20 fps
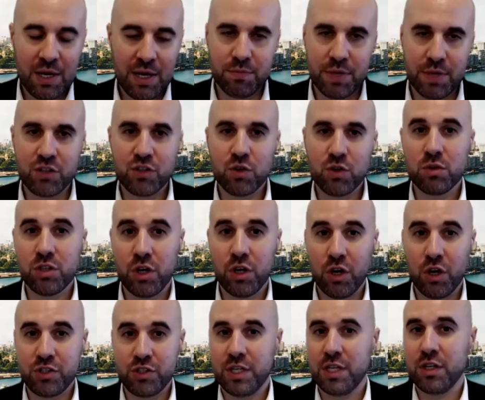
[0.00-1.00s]
And it's also
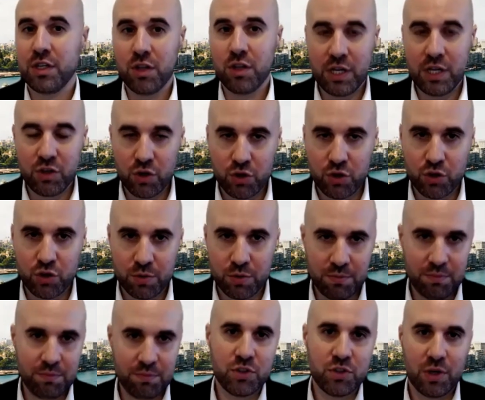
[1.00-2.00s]
hosted in YouTube.
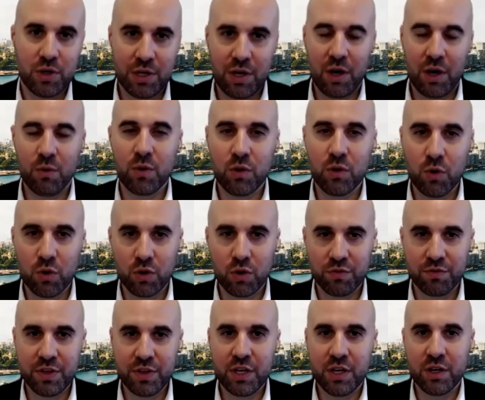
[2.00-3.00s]
So I record
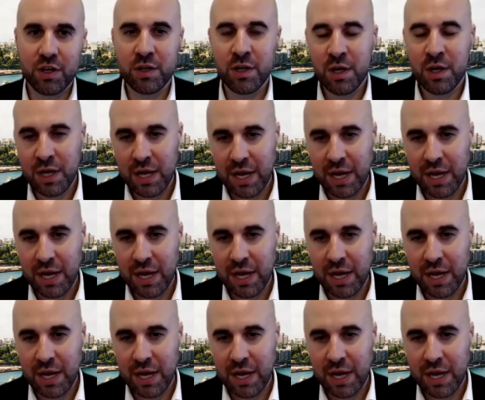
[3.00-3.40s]
on video,